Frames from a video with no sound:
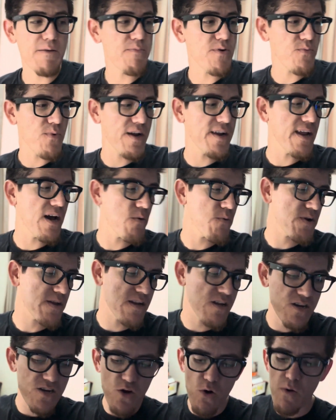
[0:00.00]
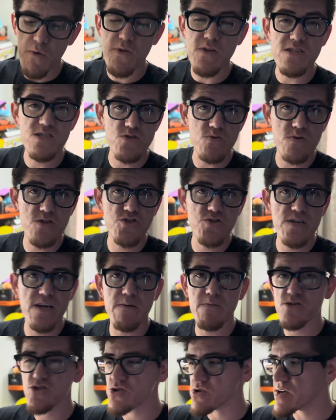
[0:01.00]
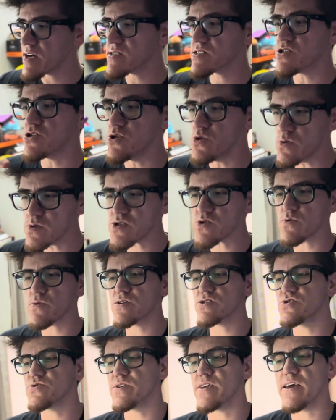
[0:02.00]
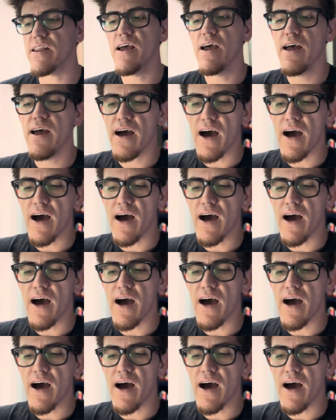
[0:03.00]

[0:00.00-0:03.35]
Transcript: But right now we're gonna go to the storage unit. I'm gonna show you guys the new storage unit,